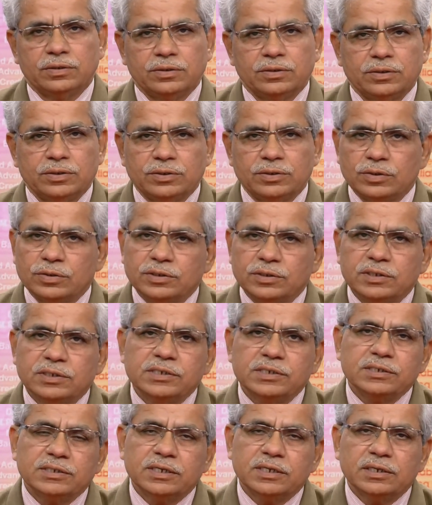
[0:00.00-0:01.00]
So this
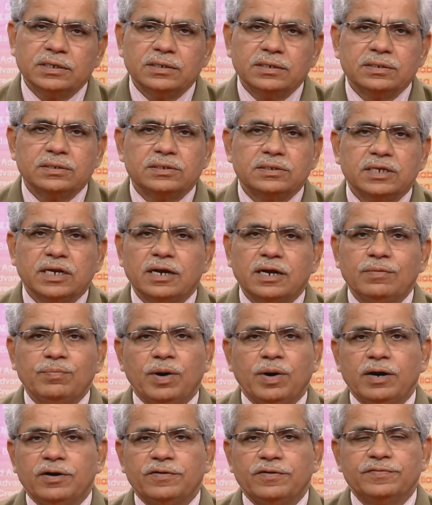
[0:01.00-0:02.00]
is the second
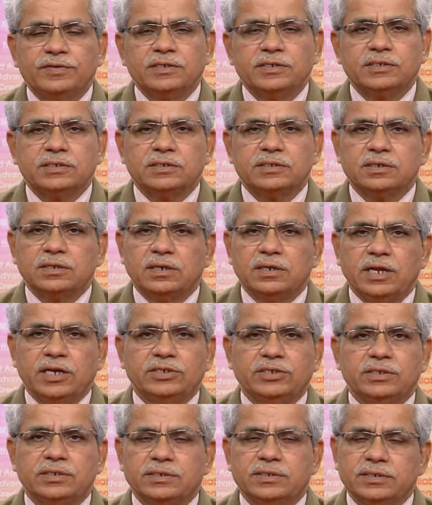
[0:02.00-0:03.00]
part of this
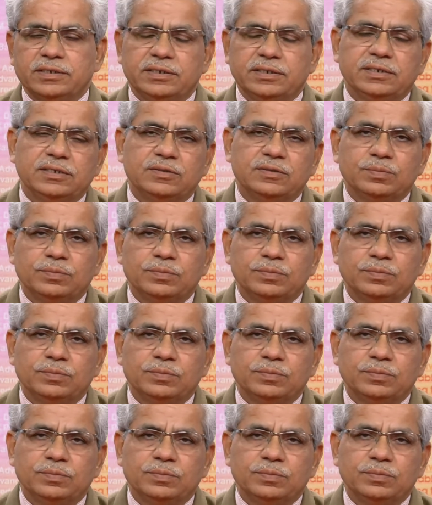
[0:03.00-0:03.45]
lecture series,